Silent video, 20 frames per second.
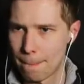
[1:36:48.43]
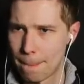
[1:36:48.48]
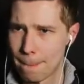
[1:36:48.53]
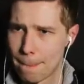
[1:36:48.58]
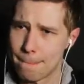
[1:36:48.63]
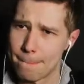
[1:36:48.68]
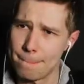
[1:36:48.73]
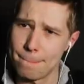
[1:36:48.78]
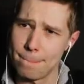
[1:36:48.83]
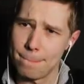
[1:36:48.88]

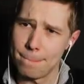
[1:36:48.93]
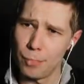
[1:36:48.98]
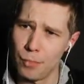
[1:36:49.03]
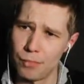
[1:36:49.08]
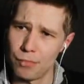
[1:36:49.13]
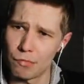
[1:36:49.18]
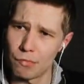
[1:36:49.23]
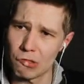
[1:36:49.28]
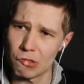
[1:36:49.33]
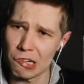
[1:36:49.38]
Kind
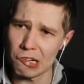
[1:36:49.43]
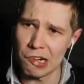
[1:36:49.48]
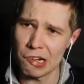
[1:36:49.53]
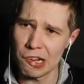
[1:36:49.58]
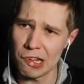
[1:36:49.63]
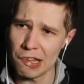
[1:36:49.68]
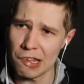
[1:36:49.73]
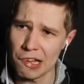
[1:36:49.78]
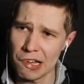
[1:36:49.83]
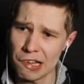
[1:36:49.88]
of
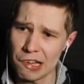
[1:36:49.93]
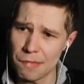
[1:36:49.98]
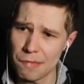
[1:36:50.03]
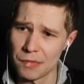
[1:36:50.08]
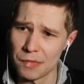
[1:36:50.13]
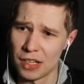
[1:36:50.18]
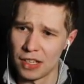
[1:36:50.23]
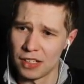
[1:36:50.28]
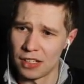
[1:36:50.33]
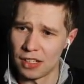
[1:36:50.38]
like that, yep.
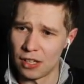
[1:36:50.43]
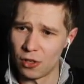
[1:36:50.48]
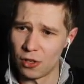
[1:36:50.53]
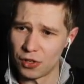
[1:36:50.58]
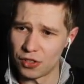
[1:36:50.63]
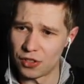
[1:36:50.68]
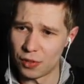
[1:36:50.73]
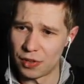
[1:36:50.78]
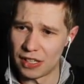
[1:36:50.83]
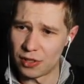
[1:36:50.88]
And
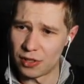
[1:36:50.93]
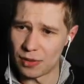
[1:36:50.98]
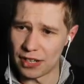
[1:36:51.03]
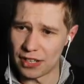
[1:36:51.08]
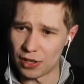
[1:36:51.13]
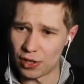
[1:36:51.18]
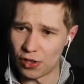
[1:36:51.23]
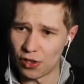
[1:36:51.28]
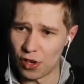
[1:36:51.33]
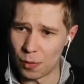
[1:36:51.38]
also we need to add a
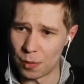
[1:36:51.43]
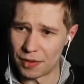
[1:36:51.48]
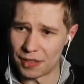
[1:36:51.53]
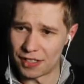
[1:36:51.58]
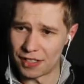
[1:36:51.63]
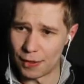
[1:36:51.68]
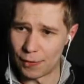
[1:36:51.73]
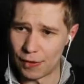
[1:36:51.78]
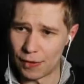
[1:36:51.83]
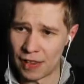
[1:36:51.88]
crop and
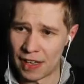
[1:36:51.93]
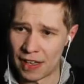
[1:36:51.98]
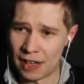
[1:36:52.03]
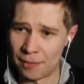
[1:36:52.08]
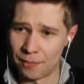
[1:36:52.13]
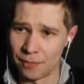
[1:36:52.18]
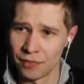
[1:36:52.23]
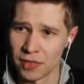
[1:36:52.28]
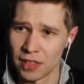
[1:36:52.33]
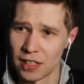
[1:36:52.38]
stuff like that.
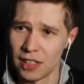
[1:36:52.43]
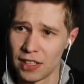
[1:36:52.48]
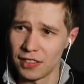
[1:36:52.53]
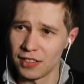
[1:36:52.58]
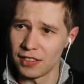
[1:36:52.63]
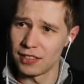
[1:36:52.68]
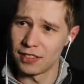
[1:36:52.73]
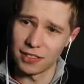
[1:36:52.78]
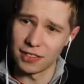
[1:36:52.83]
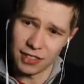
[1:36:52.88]

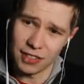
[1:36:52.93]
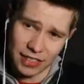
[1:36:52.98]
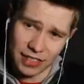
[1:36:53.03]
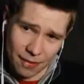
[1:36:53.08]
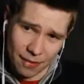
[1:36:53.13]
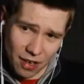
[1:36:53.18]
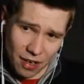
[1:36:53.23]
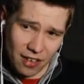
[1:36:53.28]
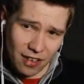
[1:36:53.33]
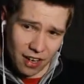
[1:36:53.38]
So yeah,
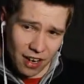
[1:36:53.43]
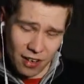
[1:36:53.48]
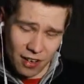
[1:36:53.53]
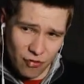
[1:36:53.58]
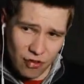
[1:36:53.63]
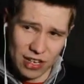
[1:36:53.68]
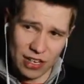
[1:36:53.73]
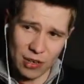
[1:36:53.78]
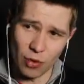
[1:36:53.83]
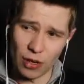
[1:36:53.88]
I
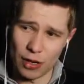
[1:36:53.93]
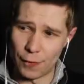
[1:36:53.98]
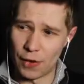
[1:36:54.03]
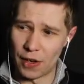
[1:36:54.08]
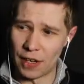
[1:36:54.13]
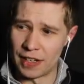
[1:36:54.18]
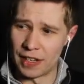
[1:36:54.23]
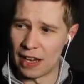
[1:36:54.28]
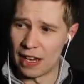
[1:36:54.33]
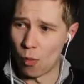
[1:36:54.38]
really want to
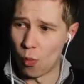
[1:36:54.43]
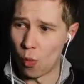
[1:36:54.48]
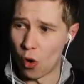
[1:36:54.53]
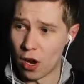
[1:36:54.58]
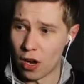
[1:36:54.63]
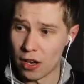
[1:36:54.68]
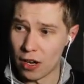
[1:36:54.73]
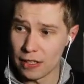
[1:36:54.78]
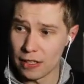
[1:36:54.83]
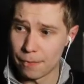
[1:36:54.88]
find out
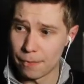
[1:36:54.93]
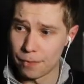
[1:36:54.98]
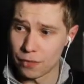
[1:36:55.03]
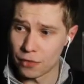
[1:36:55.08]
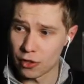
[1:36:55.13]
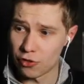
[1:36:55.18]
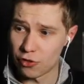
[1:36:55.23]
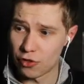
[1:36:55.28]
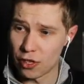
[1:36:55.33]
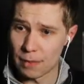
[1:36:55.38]
why
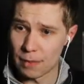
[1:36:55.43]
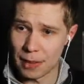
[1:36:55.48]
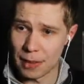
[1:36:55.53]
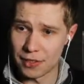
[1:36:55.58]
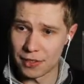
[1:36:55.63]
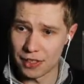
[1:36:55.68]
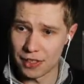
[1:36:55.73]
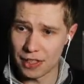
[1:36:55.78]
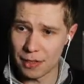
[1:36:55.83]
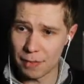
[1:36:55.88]
Streamlabs
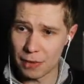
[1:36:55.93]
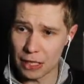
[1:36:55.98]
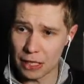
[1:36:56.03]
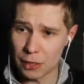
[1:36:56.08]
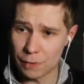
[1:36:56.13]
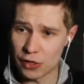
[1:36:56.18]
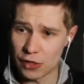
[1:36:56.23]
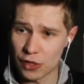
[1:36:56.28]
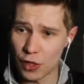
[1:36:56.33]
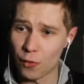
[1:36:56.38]
does it, because
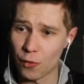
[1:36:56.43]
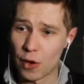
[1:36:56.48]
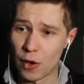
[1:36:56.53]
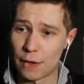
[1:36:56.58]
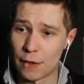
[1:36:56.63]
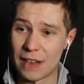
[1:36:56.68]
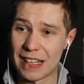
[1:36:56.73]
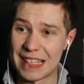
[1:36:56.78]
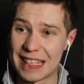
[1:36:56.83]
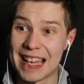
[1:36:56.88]
the software is
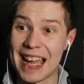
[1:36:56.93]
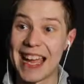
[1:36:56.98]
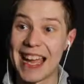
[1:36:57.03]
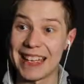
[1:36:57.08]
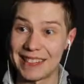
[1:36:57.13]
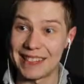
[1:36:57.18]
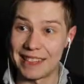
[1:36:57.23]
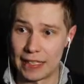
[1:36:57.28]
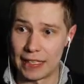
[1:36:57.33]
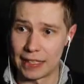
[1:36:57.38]

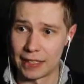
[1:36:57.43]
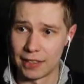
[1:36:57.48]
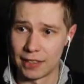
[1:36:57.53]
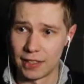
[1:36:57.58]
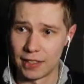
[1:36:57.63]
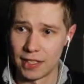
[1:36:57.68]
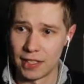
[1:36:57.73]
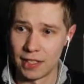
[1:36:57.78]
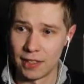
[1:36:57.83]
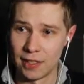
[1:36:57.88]
fantastic
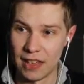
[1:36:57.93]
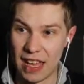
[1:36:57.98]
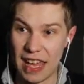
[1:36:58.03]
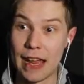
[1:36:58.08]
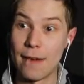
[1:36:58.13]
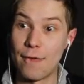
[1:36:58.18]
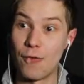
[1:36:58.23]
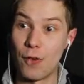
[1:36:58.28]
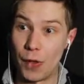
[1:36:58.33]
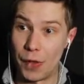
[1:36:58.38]
at
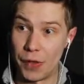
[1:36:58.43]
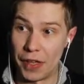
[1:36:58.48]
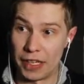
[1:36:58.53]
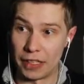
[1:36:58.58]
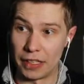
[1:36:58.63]
everything.